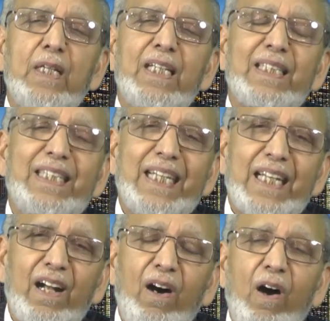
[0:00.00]

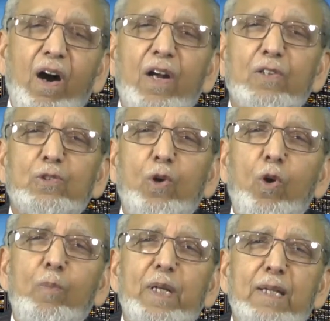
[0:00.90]
There are
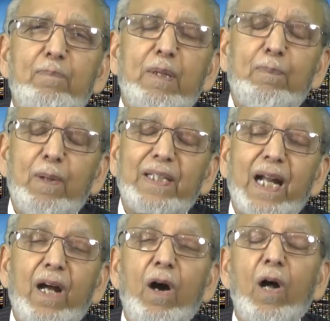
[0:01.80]
so many people
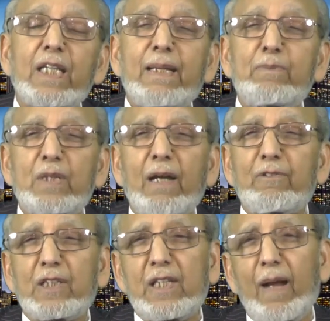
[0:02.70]
that call
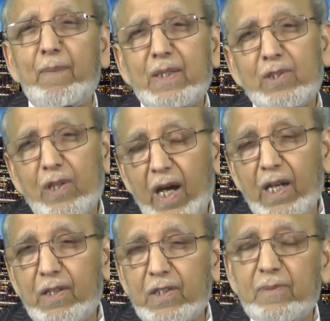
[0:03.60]
themselves Islamic
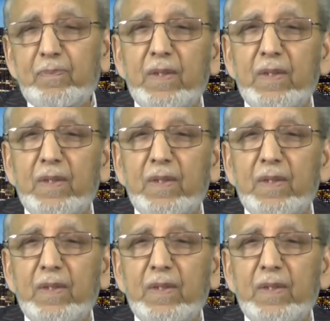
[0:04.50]
scholars.